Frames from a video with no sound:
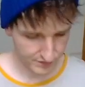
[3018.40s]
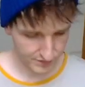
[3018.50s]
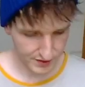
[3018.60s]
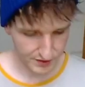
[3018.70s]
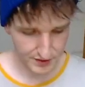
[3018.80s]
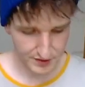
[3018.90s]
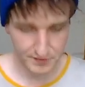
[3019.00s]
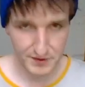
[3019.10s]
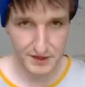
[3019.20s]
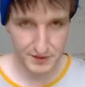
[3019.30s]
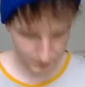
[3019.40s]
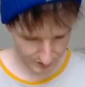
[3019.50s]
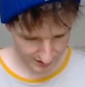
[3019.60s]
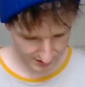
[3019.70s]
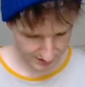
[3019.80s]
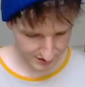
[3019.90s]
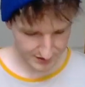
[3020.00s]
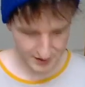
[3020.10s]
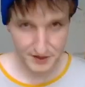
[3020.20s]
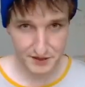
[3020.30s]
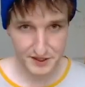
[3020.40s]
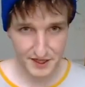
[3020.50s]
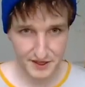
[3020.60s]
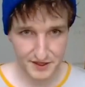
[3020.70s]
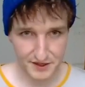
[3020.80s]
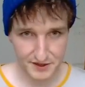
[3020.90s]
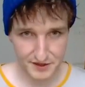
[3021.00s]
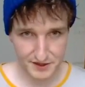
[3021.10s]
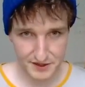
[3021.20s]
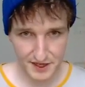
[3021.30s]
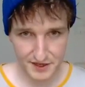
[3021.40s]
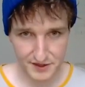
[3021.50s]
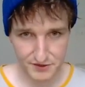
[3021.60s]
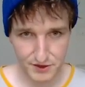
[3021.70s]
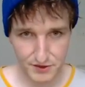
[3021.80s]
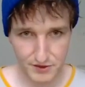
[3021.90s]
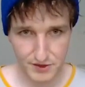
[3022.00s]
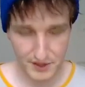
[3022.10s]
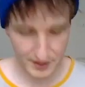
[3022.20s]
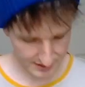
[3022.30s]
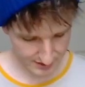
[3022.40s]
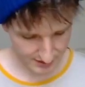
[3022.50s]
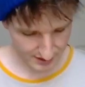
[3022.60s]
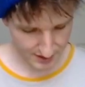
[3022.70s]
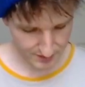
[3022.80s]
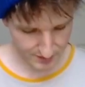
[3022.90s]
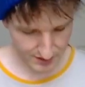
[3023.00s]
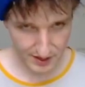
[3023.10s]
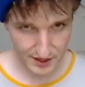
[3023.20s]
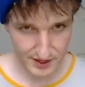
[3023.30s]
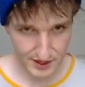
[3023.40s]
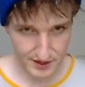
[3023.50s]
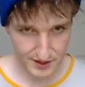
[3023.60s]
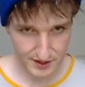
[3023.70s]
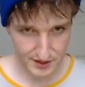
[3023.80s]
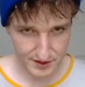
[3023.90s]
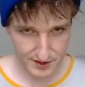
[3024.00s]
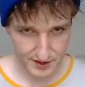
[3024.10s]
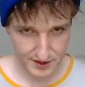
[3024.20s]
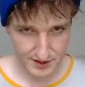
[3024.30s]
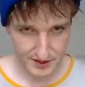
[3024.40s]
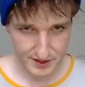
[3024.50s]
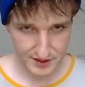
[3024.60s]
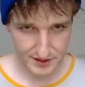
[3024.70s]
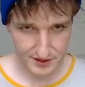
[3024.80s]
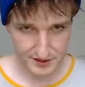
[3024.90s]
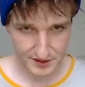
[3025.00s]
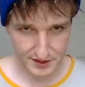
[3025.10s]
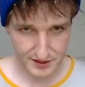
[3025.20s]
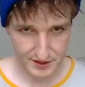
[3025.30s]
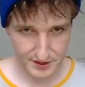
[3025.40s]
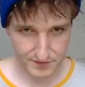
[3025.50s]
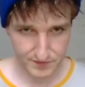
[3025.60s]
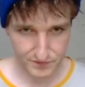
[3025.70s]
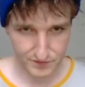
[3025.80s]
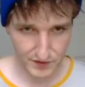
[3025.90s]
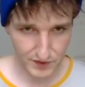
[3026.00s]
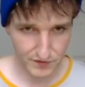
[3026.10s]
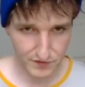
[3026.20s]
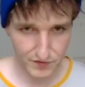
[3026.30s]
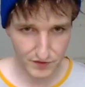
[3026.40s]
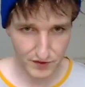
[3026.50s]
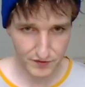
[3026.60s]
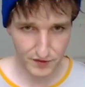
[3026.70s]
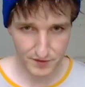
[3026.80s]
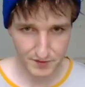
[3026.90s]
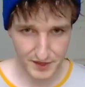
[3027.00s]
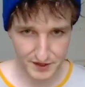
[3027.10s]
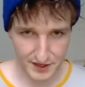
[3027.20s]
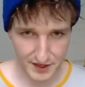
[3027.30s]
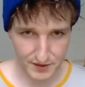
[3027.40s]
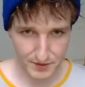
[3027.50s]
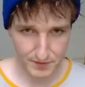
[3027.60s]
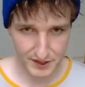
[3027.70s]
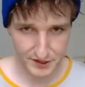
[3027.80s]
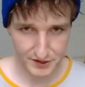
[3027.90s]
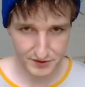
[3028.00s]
so this means we are here, the second row, and I play this 4/4 meter I mentioned